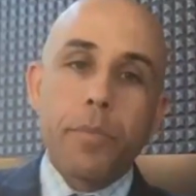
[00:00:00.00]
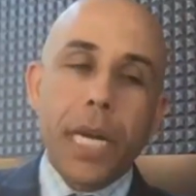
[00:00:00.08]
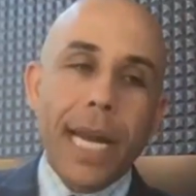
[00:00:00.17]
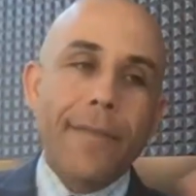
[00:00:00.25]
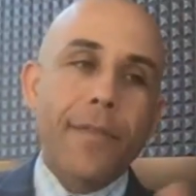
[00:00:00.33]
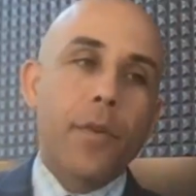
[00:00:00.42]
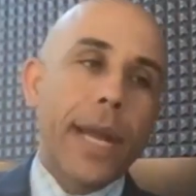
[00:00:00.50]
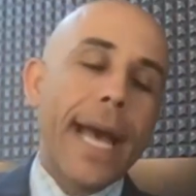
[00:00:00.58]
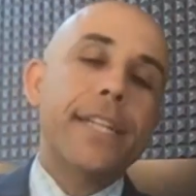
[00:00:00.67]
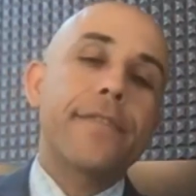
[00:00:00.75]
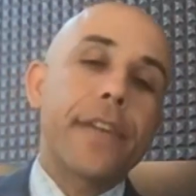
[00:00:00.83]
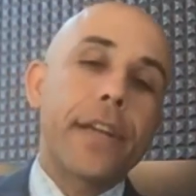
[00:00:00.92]
But everyone
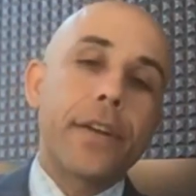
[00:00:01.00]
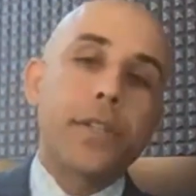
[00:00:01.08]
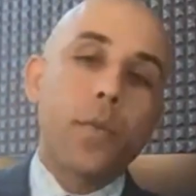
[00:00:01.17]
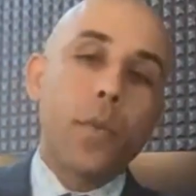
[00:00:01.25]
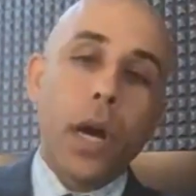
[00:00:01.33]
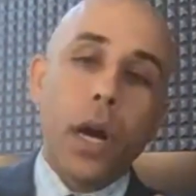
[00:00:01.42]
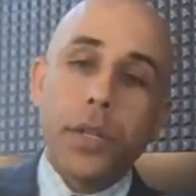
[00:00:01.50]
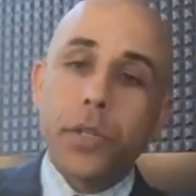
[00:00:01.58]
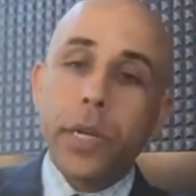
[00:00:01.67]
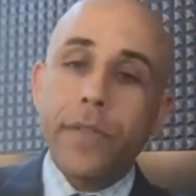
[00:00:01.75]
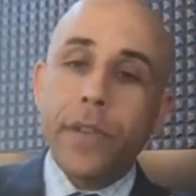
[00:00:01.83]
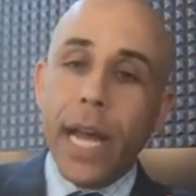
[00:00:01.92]
has fears. We all
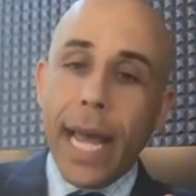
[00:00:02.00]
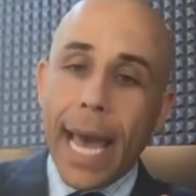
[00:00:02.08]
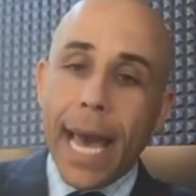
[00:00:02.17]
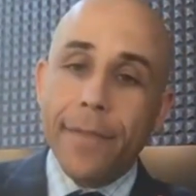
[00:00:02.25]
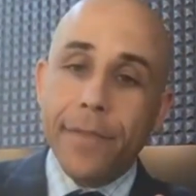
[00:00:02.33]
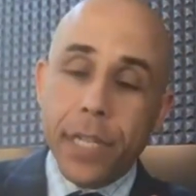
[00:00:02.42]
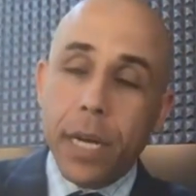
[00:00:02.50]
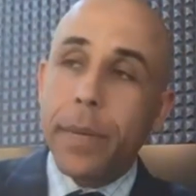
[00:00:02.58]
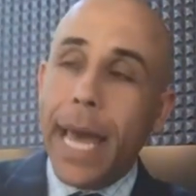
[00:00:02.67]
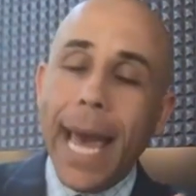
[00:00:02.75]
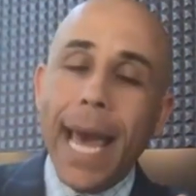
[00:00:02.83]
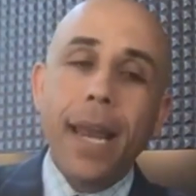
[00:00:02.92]
do. Even I have some
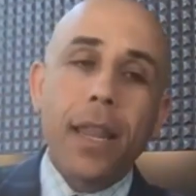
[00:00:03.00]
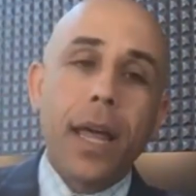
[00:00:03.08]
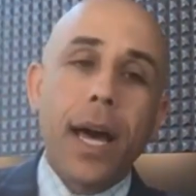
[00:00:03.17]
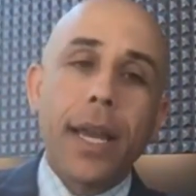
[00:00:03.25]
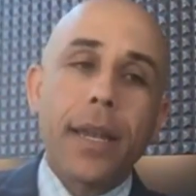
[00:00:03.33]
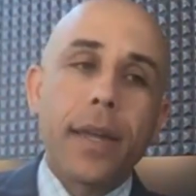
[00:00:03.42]
and had a lot.